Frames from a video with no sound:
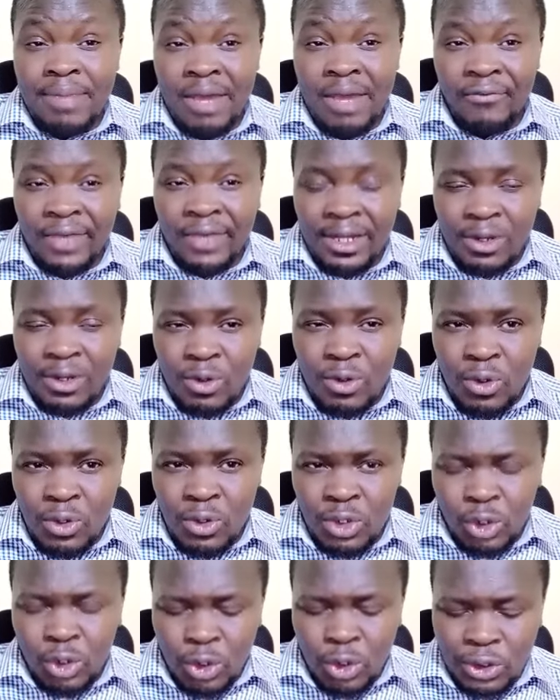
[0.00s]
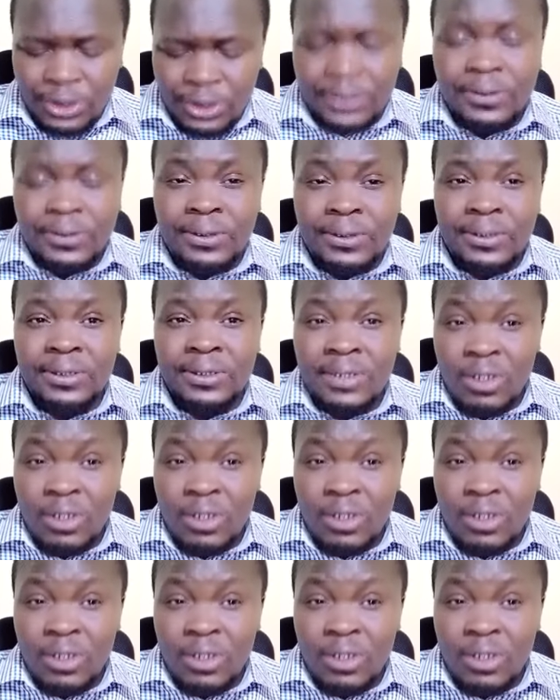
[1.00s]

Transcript: be a very good conduit,